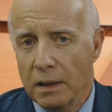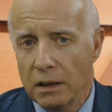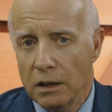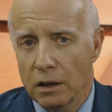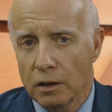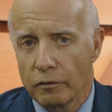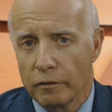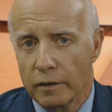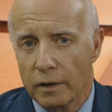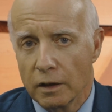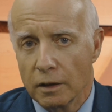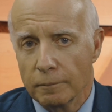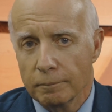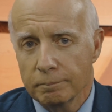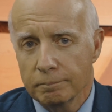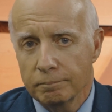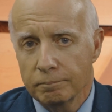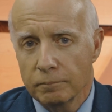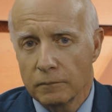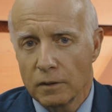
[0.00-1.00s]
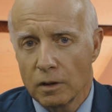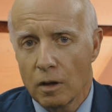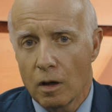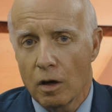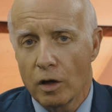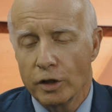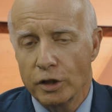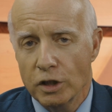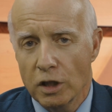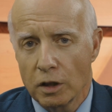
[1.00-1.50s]
Many of them
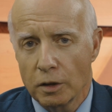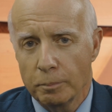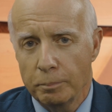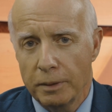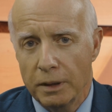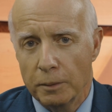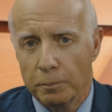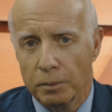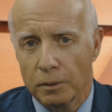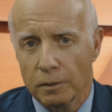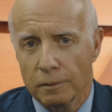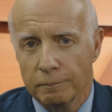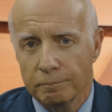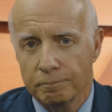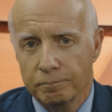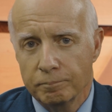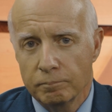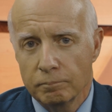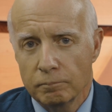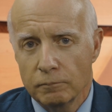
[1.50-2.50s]
are young people,